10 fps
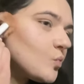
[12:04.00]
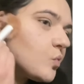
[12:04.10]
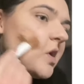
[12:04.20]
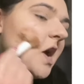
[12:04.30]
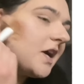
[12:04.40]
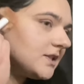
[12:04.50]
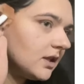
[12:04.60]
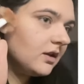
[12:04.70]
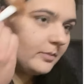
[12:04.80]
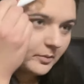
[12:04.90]
Adds a
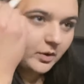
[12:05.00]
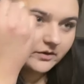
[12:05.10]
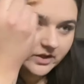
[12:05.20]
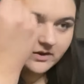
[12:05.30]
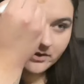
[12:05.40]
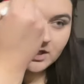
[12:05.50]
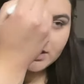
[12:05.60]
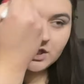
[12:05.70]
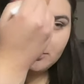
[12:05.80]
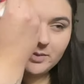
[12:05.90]
little bit more of a
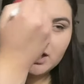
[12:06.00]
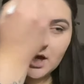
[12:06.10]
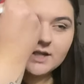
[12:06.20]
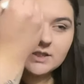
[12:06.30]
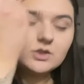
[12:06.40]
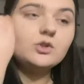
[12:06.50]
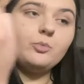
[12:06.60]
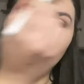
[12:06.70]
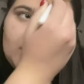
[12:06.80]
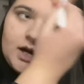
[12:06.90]
definition, but not
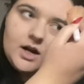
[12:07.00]
super